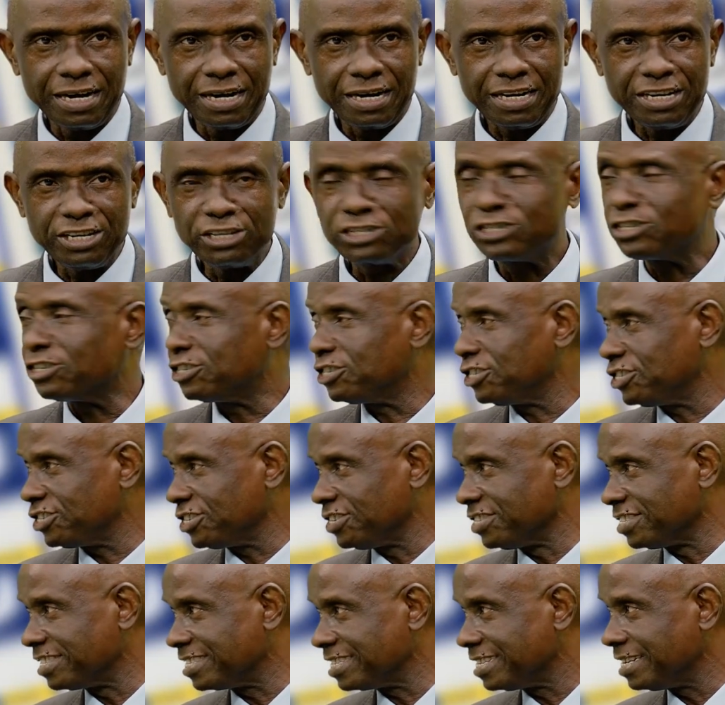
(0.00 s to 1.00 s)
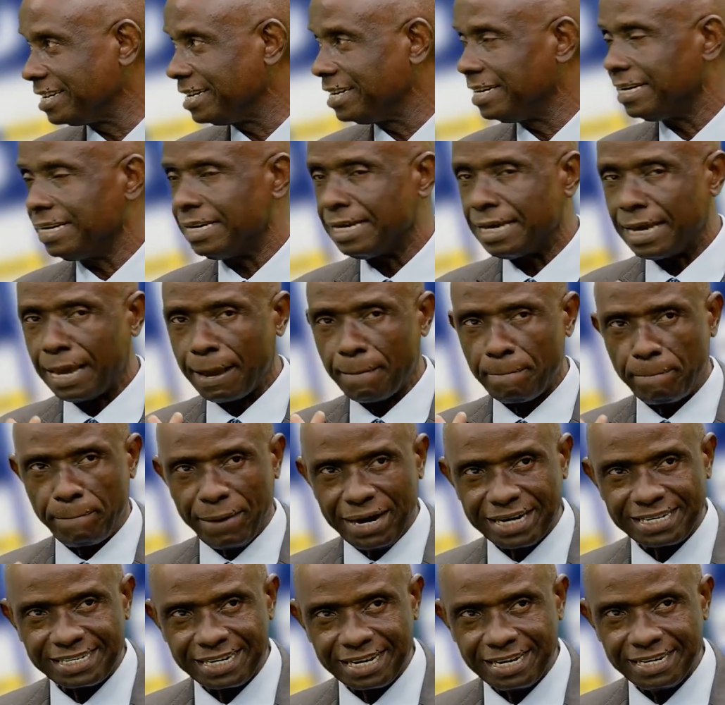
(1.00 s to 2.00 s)
institutions
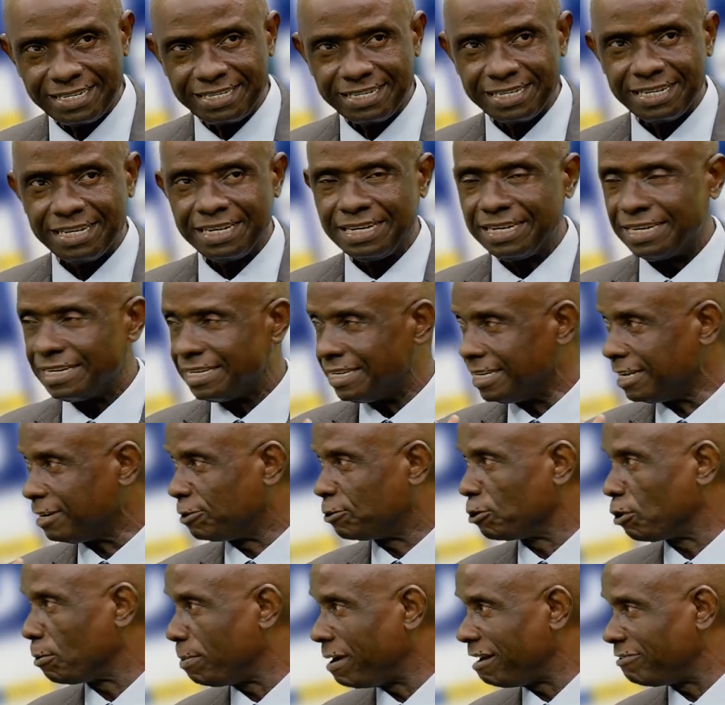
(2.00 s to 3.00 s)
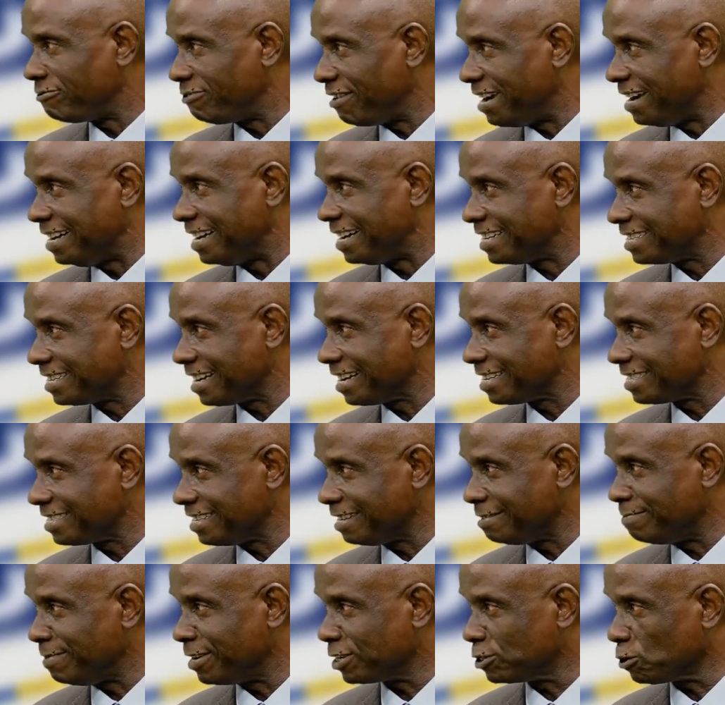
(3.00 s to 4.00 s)
imparted the global financial
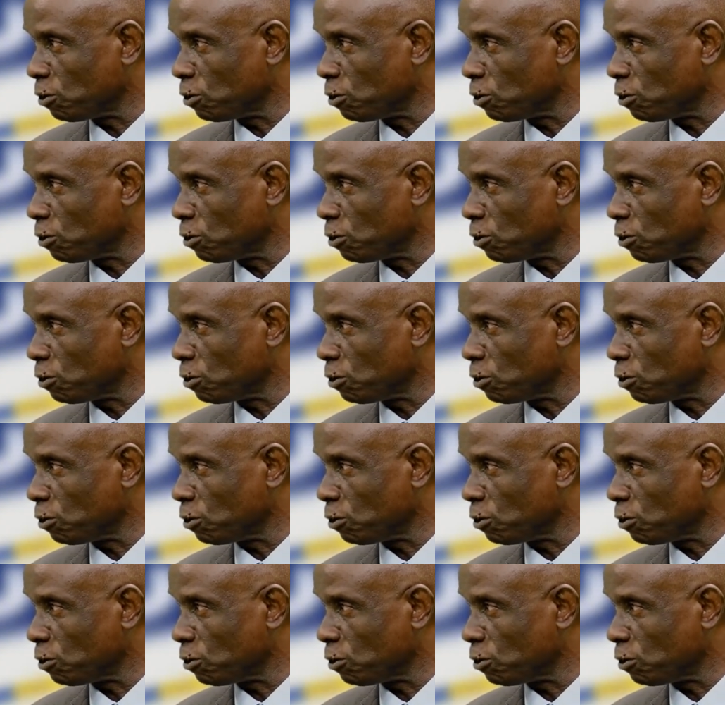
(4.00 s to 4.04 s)
statement?